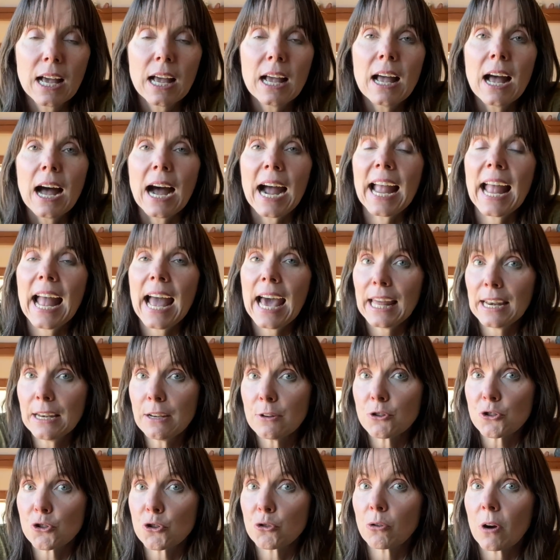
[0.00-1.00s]
I
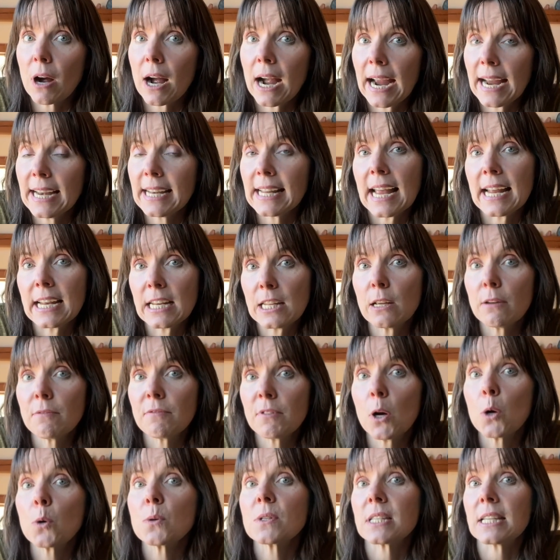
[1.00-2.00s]
hadn't tried any of
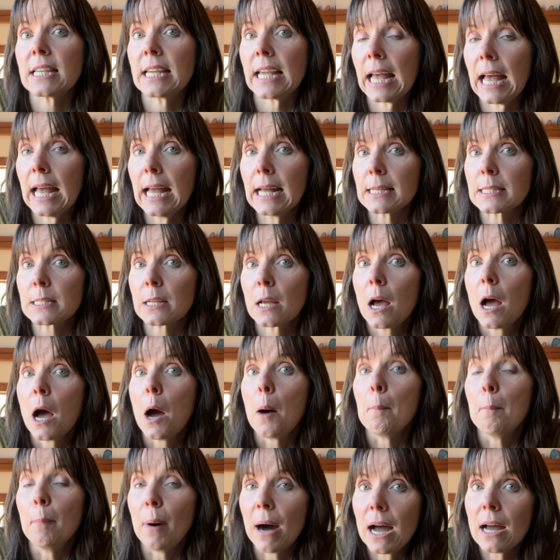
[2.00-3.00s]
those yet,
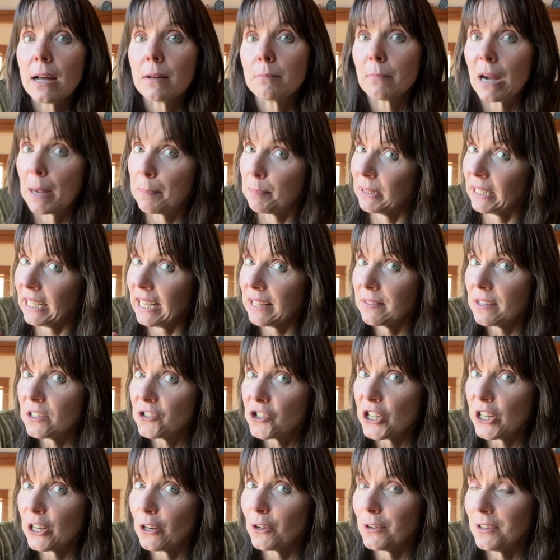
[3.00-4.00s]
but my plan
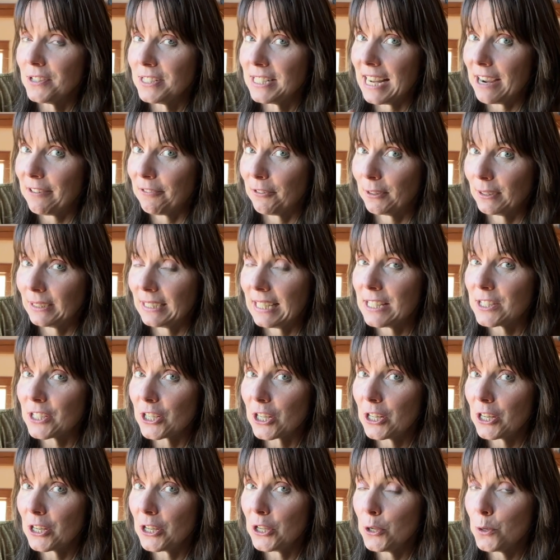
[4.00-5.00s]
this year definitely is
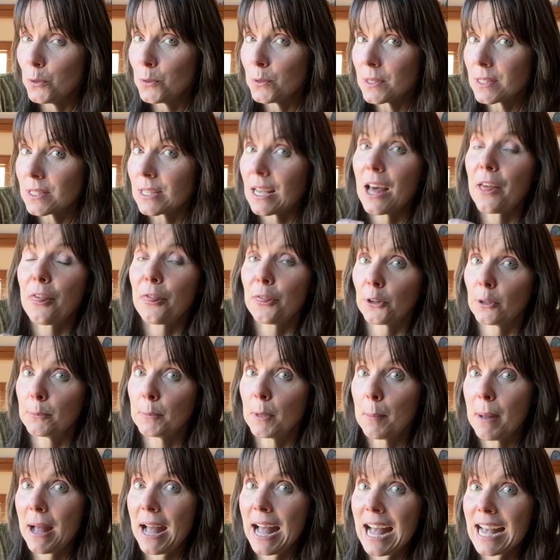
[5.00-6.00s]
going to use a
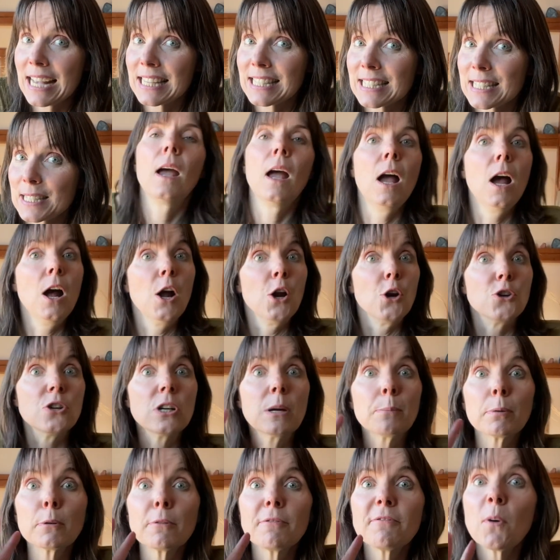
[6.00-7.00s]
thermal mass.
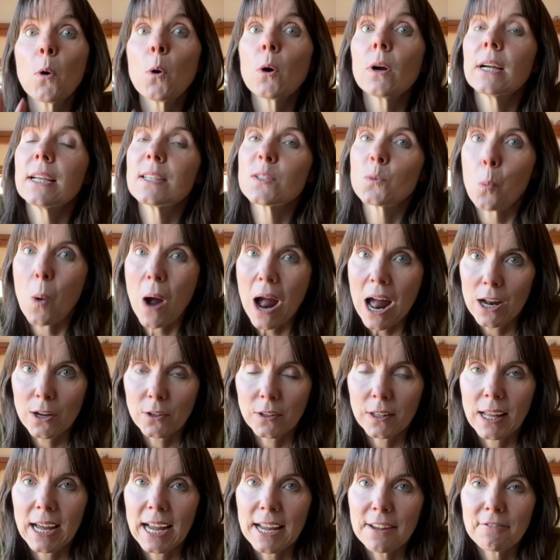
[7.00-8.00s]
Number 4 is
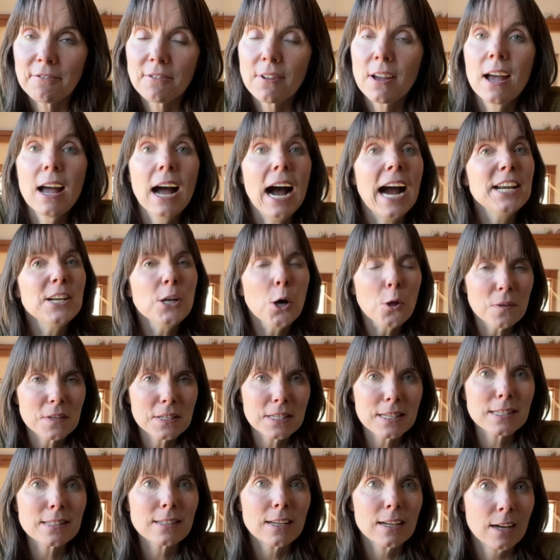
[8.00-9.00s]
wildlife. I know this
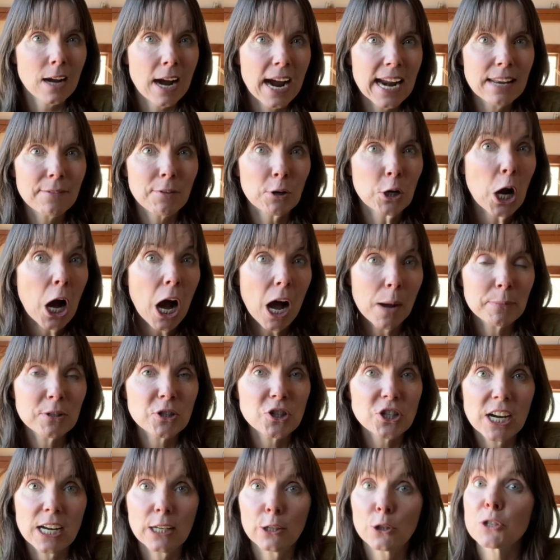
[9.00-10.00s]
is kind of a common
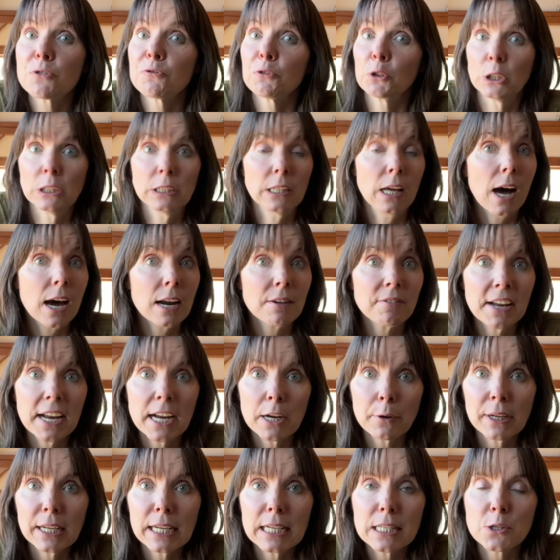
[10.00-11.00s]
challenge for a lot of
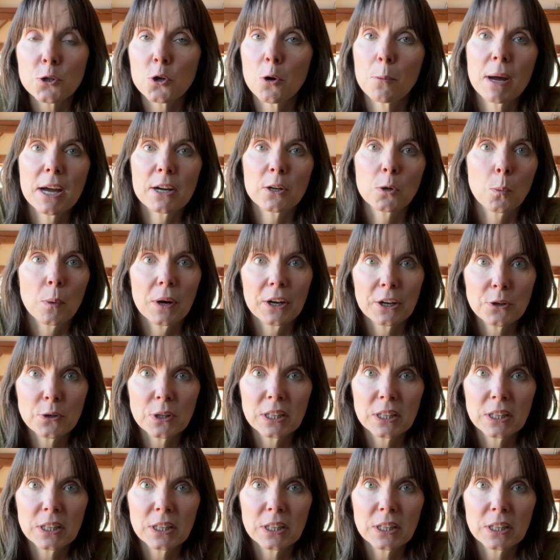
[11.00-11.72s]
areas, no matter where you